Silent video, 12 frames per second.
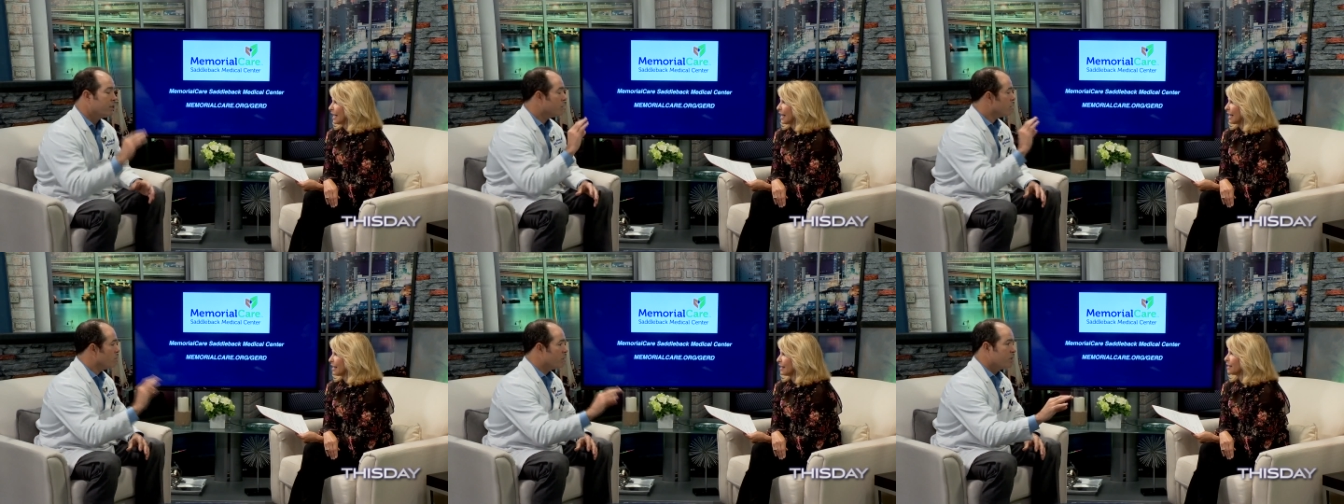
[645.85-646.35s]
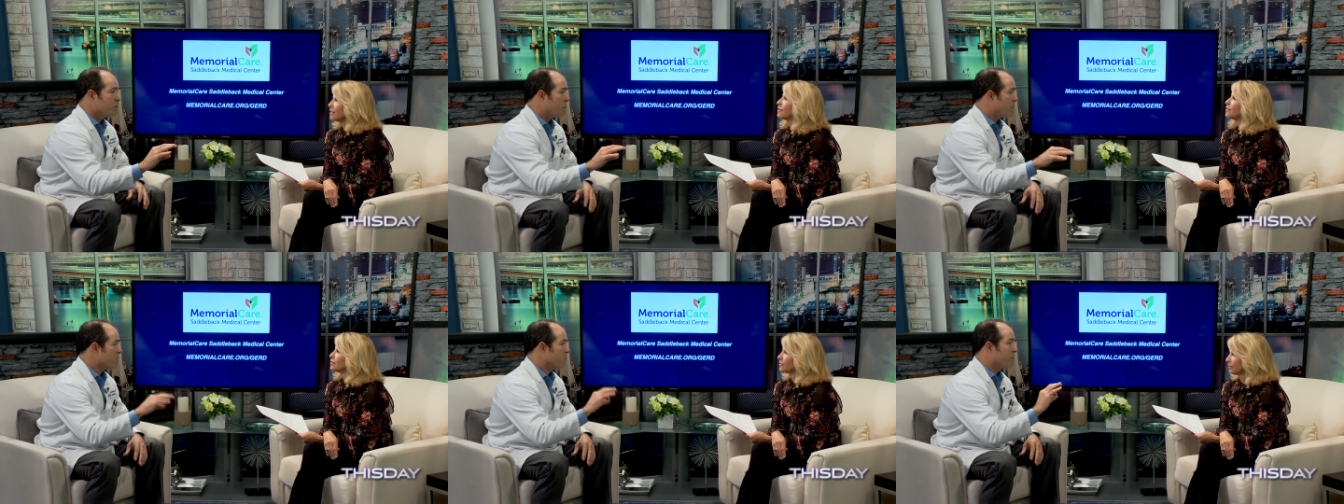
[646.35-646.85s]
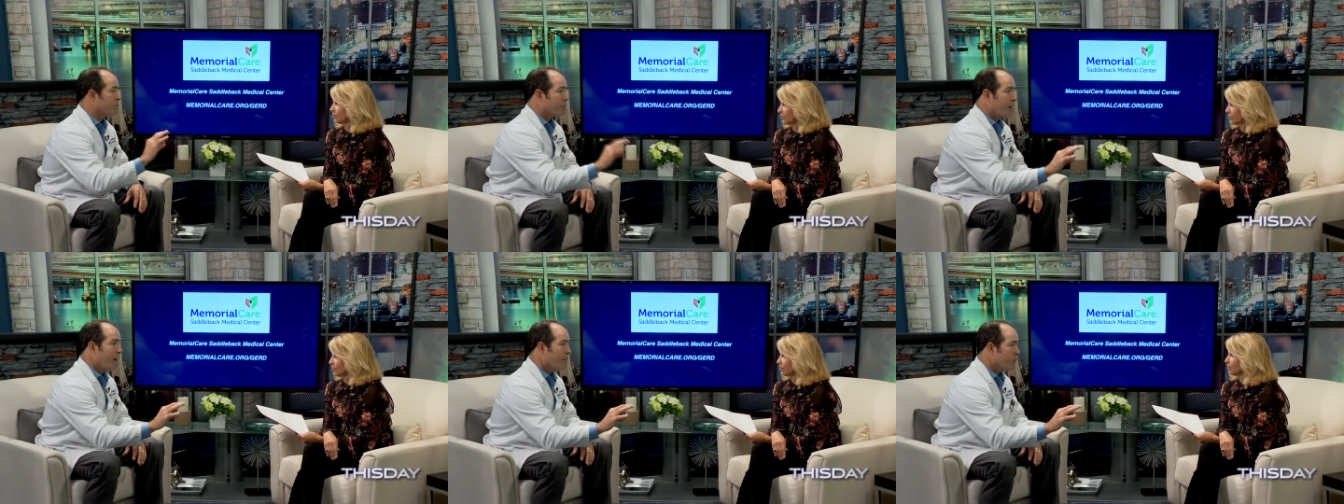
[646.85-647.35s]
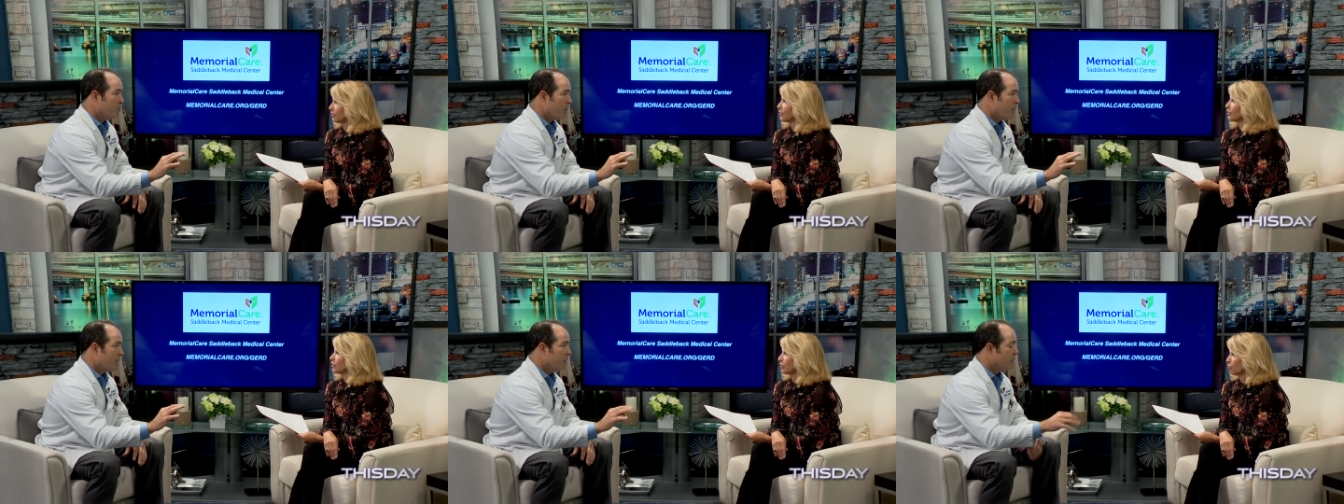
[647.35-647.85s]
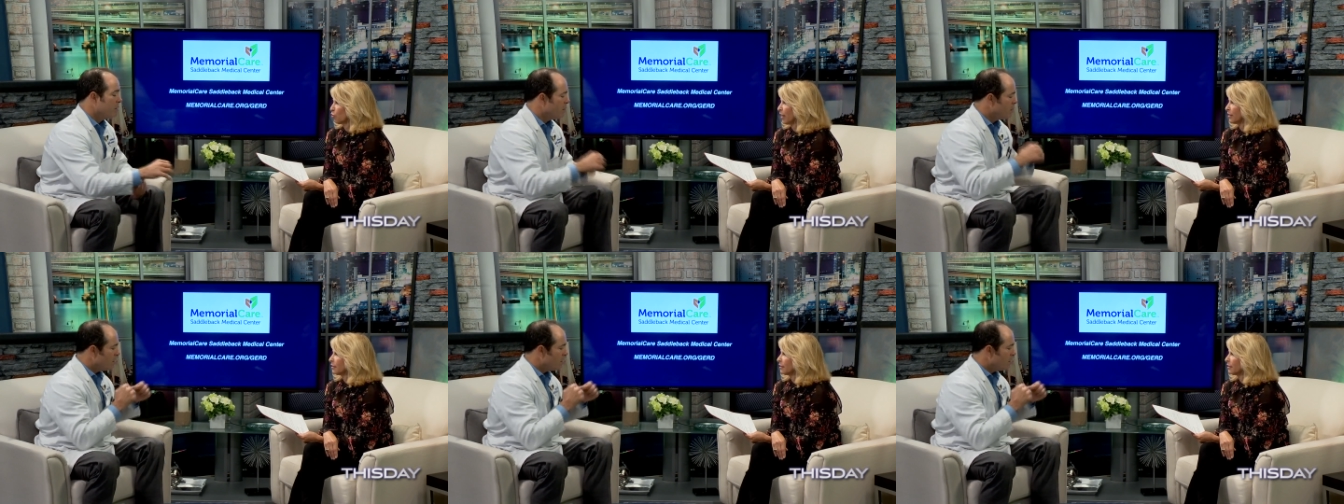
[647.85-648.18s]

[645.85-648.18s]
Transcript: dinner should be the smallest meal for everybody. Right.